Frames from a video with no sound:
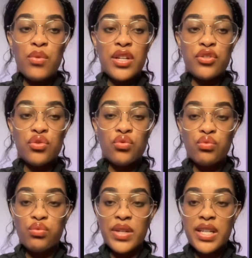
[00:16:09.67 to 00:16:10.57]
I would
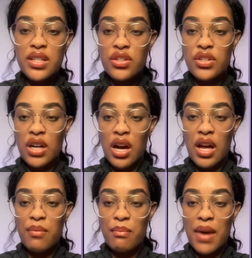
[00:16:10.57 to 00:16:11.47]

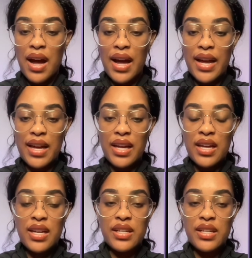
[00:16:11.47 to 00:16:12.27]
screenshot my